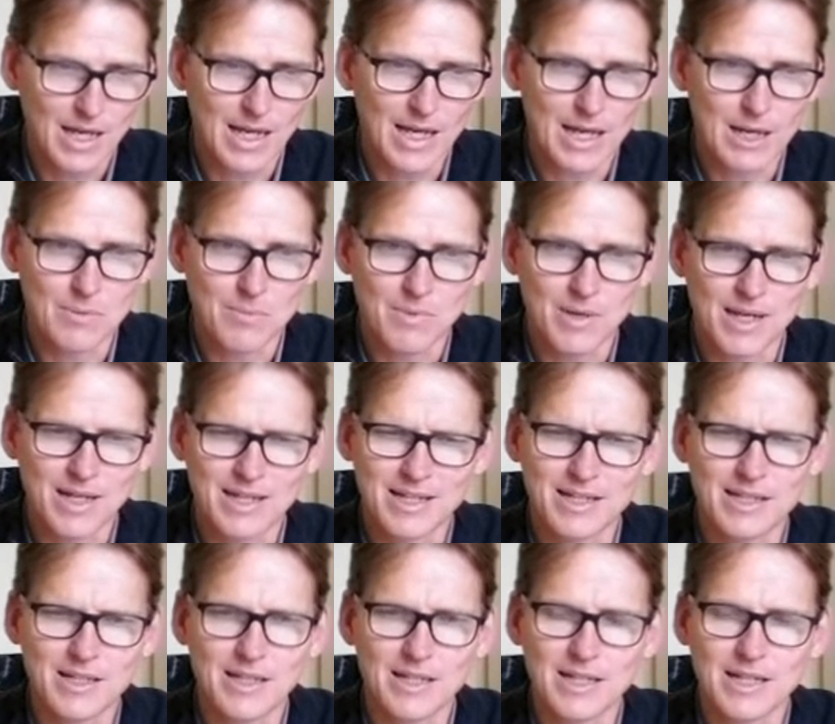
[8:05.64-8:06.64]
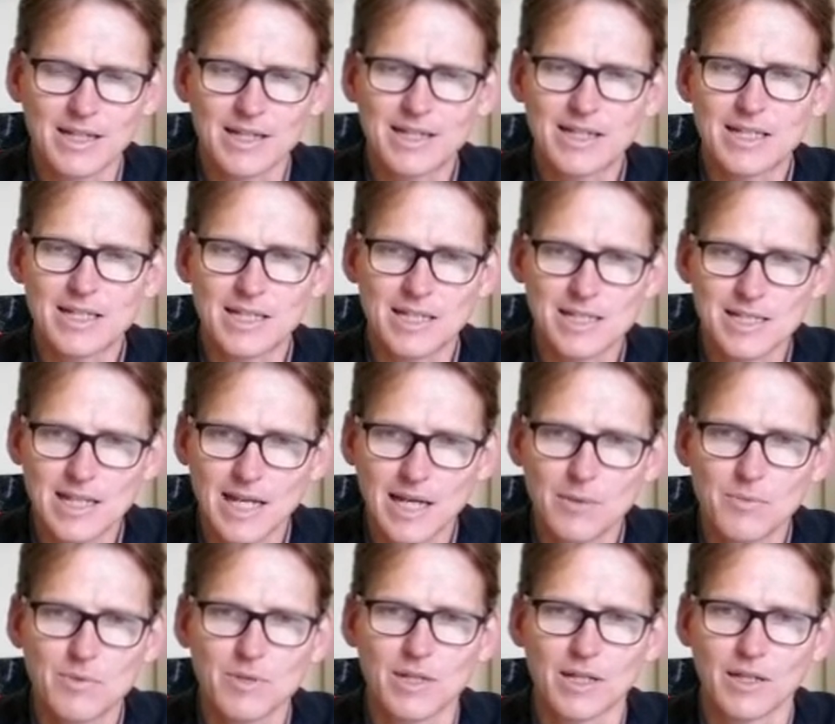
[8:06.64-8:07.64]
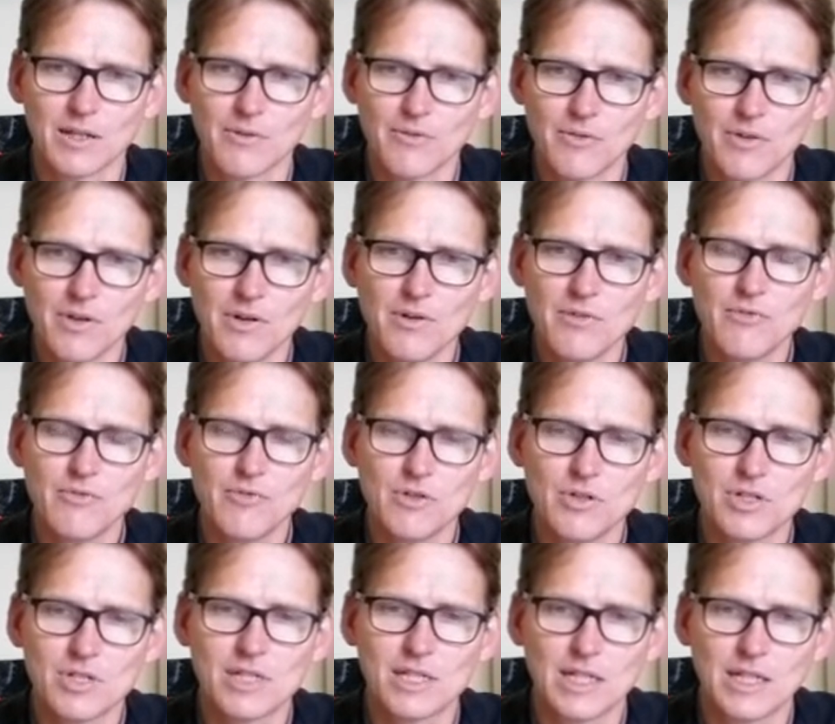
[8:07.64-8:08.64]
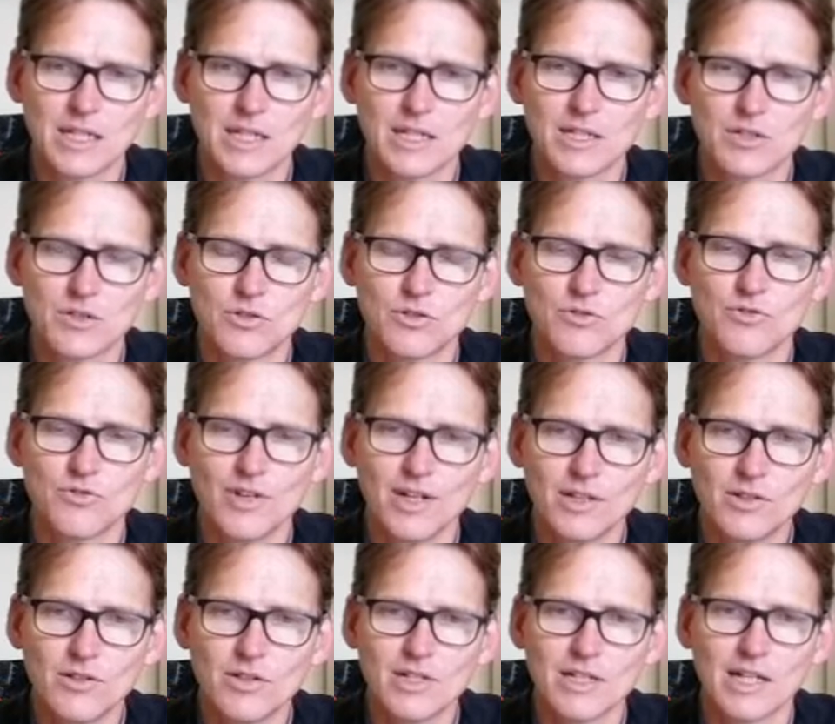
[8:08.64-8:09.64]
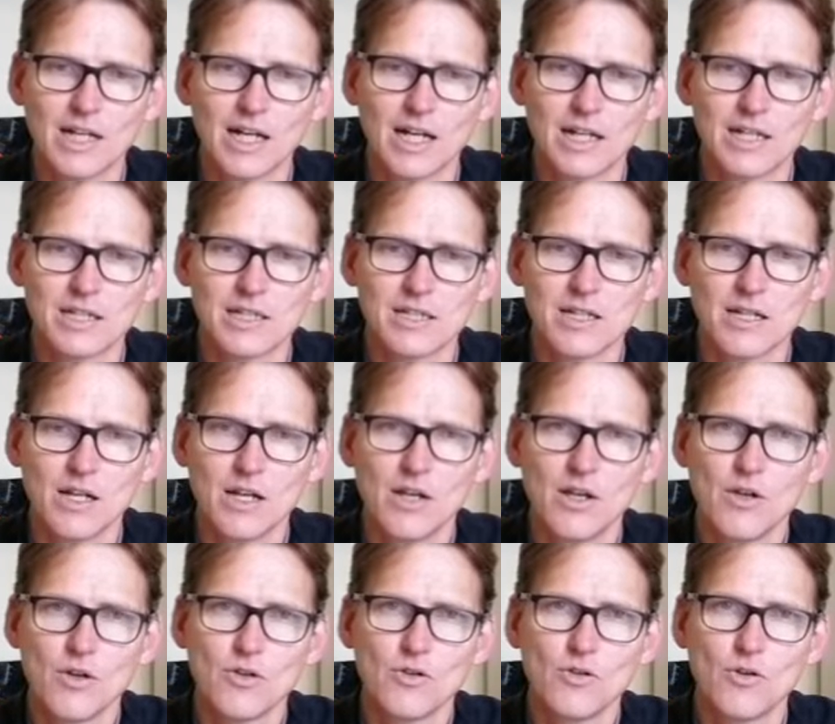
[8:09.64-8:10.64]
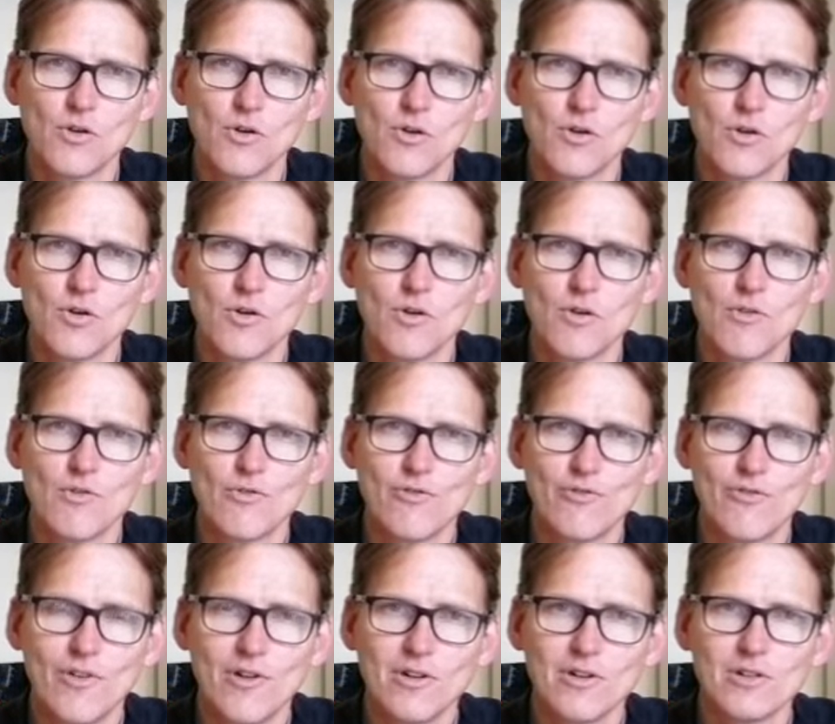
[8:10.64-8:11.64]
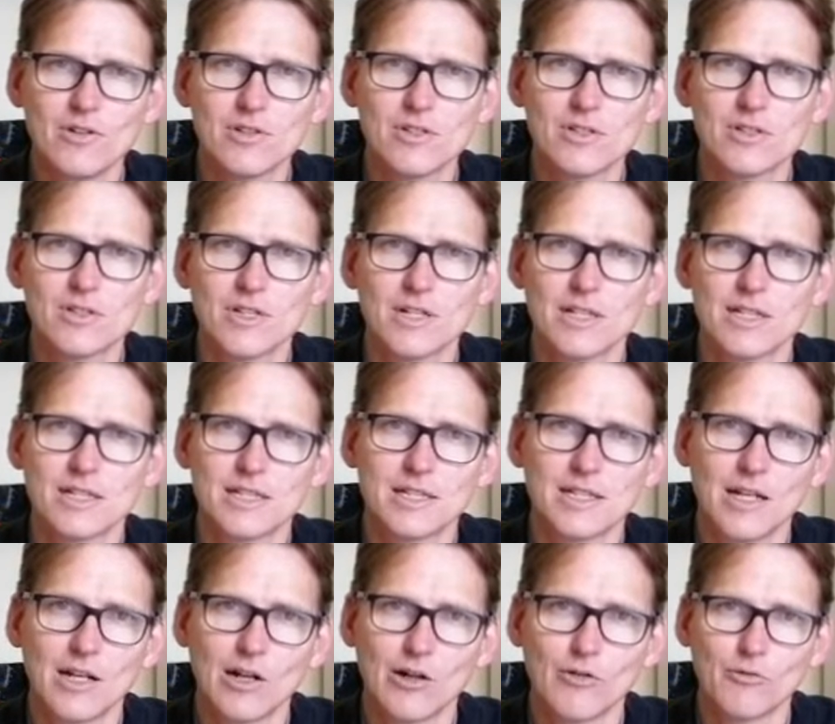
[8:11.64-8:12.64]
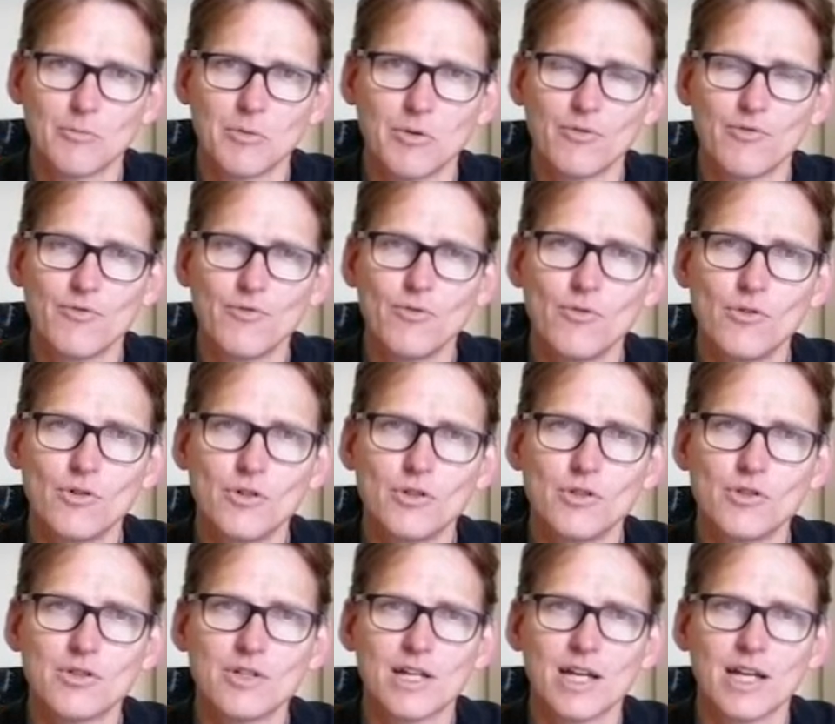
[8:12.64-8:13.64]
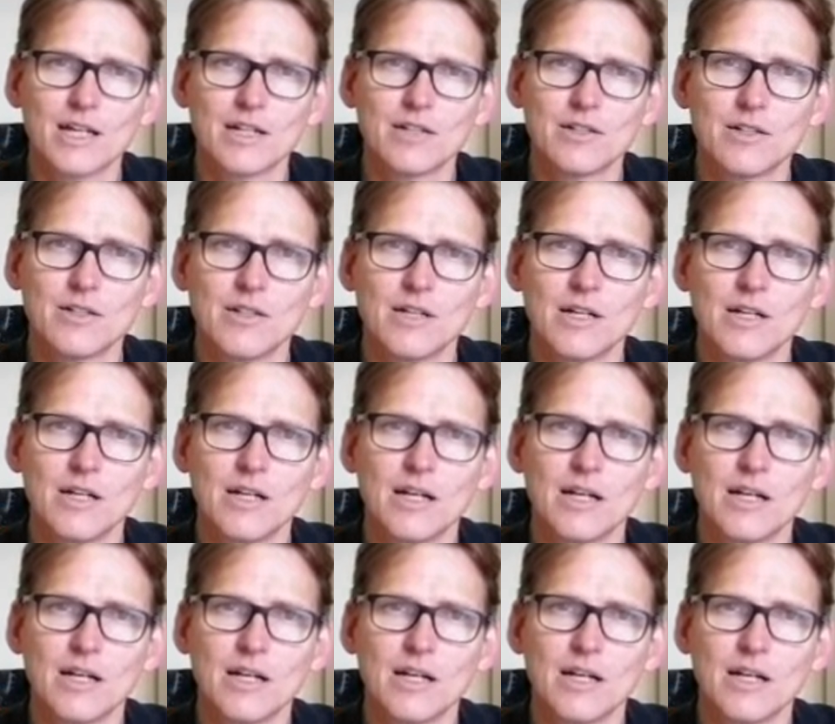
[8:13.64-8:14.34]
Um, and it is the same thing. The very first thing is to recognize your false self before you can